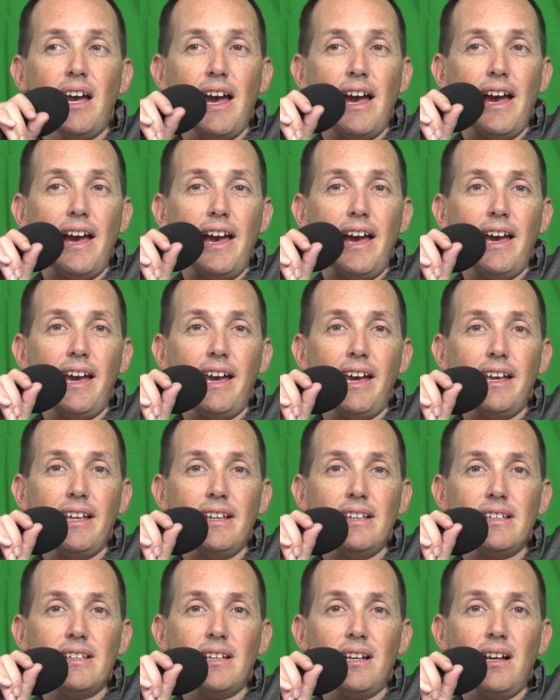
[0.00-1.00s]

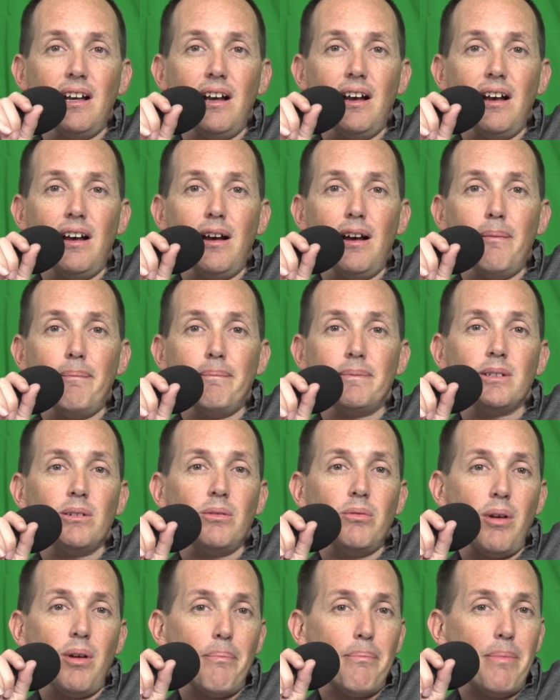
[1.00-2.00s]
And
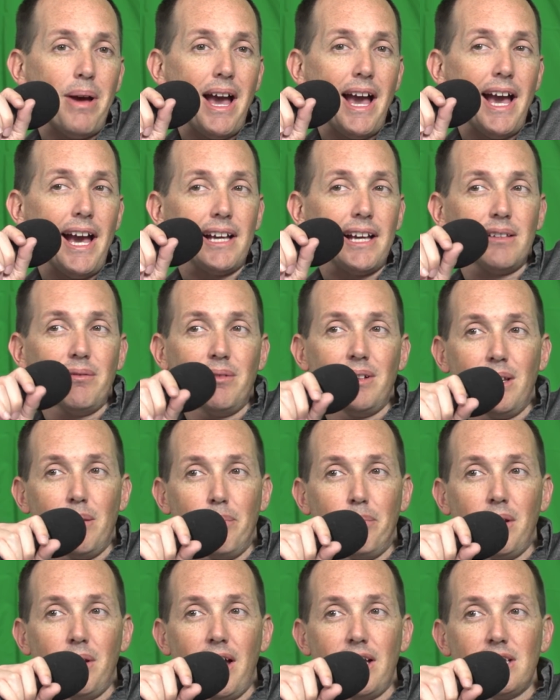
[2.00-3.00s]
so we went back, we
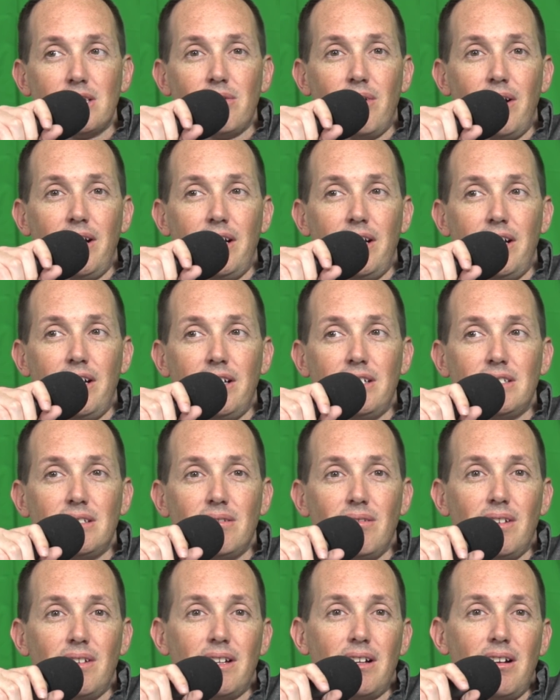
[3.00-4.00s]
did the blast
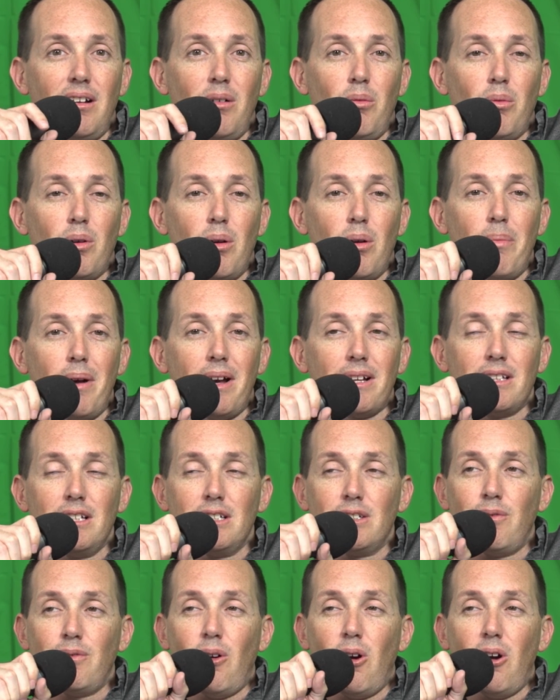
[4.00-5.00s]
radius, and we're like, all right, we'll go
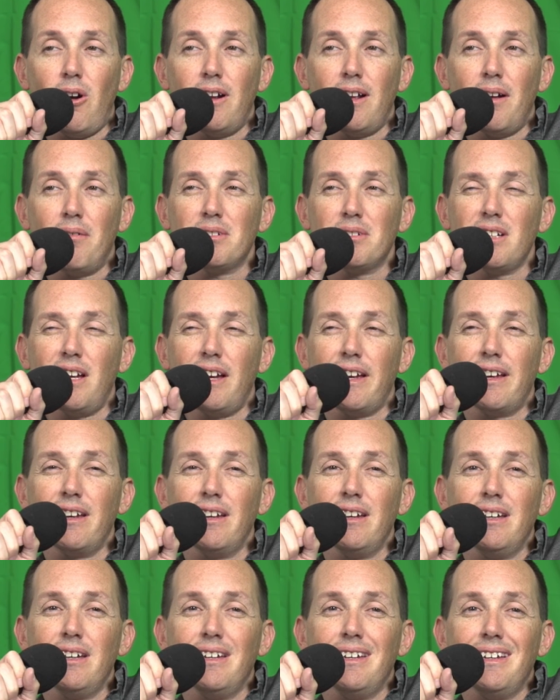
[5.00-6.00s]
back this far. And I was
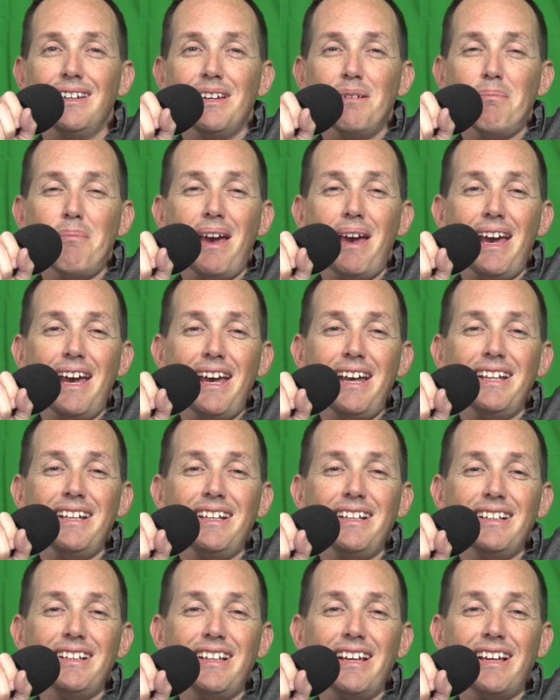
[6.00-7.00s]
like,
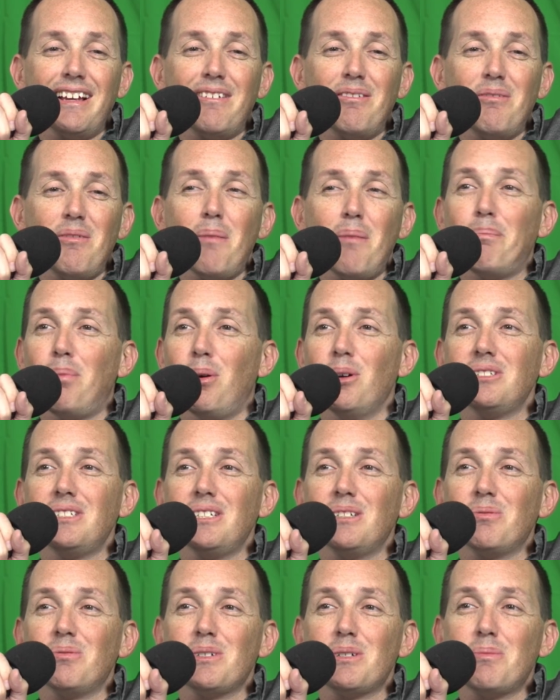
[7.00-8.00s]
man, like, what
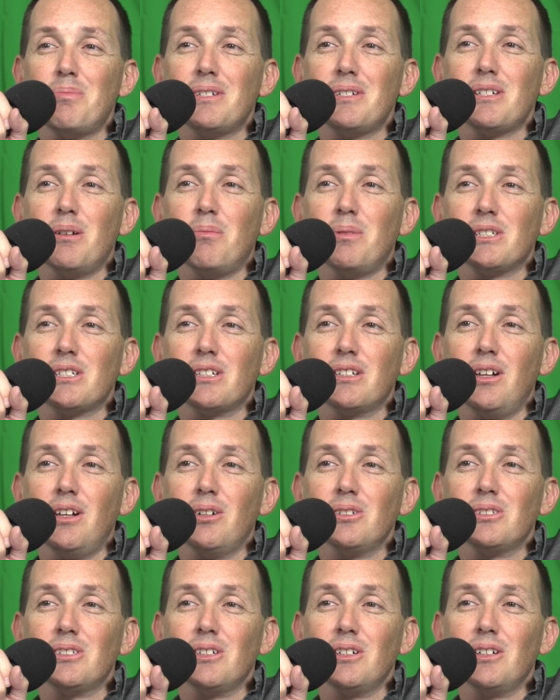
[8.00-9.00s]
pussies, we should be so much
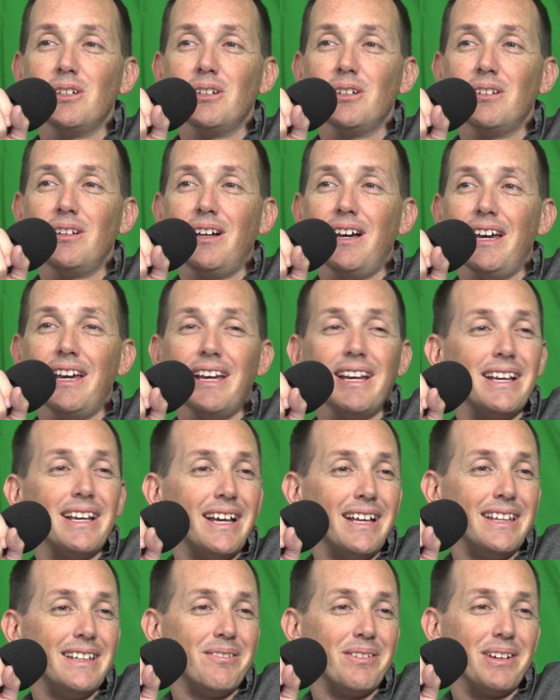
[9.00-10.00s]
closer.
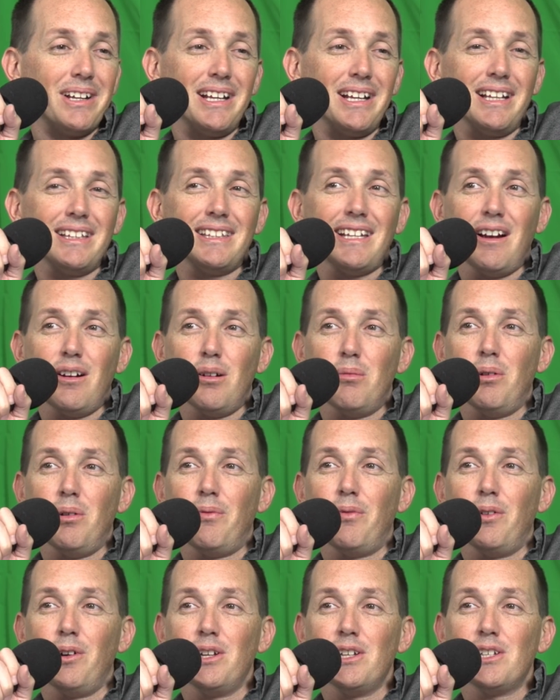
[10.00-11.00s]
Like, we're going to get
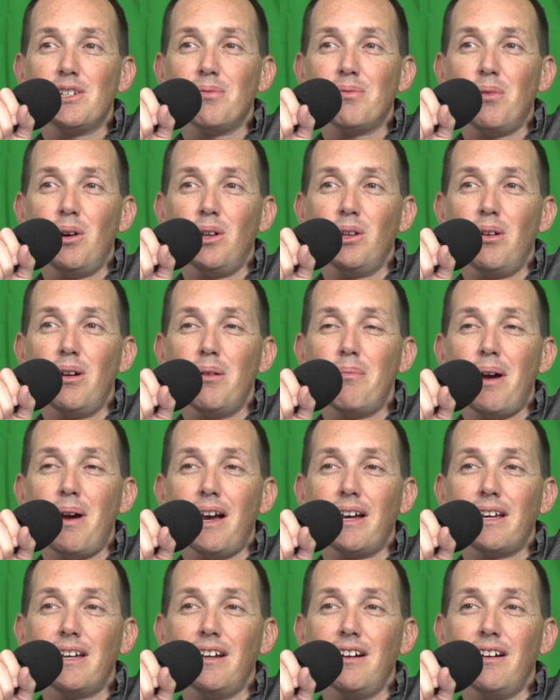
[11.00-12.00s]
terrible footage from all the way
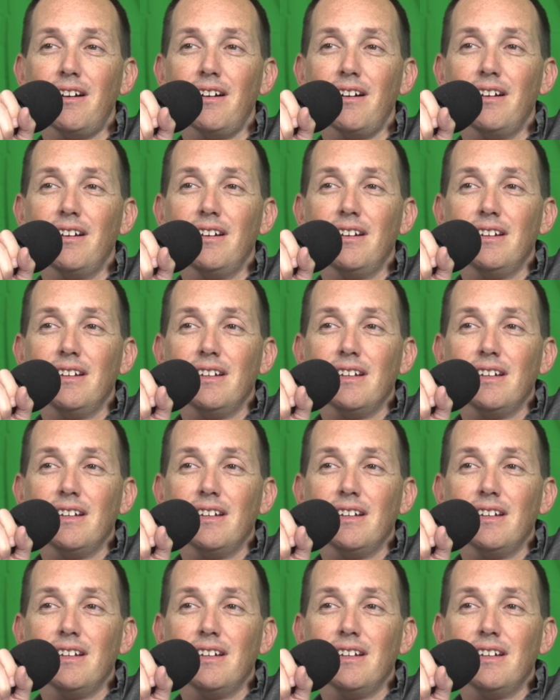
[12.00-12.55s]
back here.